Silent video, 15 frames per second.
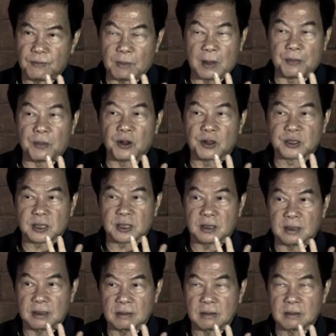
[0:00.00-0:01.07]
but
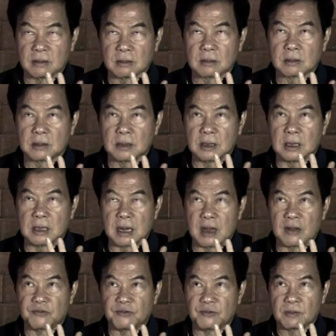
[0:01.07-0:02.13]
poison
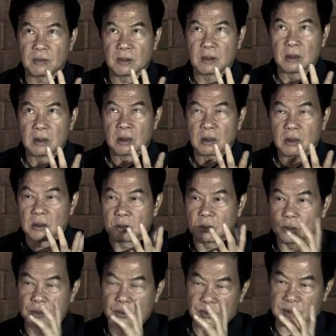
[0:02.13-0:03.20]
enough
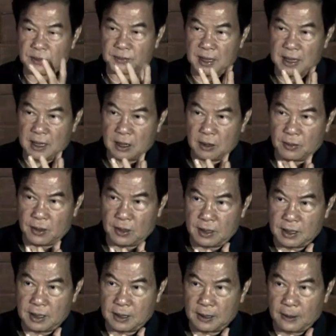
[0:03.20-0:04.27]
to do something in the
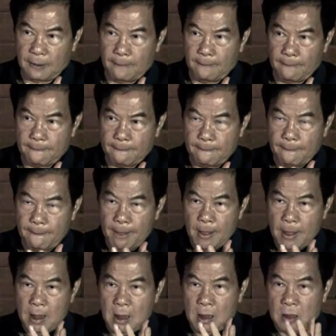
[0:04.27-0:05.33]
body.
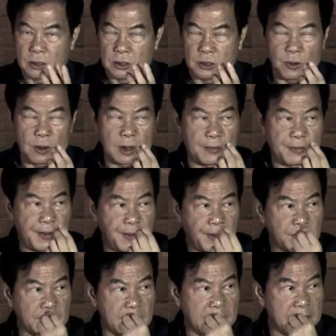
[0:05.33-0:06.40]
So when
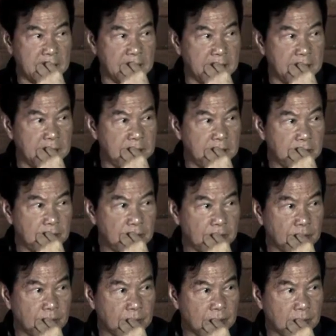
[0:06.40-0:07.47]
people take it in,
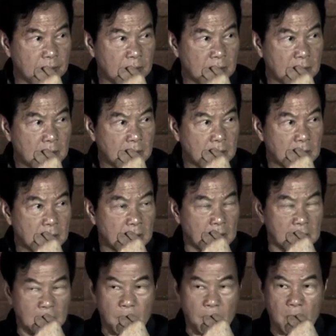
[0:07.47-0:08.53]

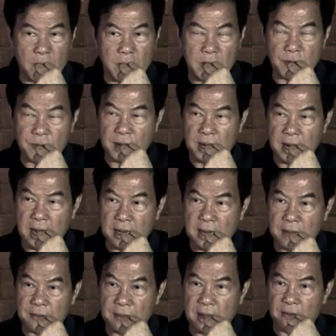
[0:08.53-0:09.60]
the body regard
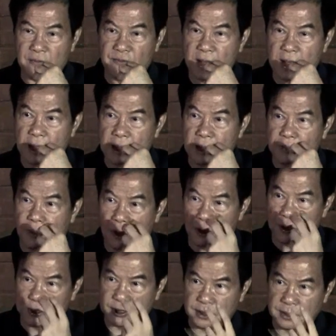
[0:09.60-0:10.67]
them as very
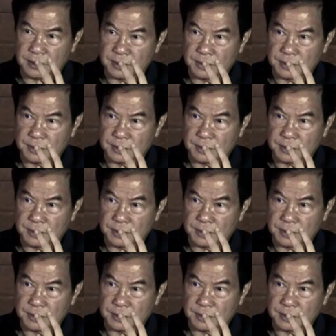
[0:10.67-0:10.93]
poison.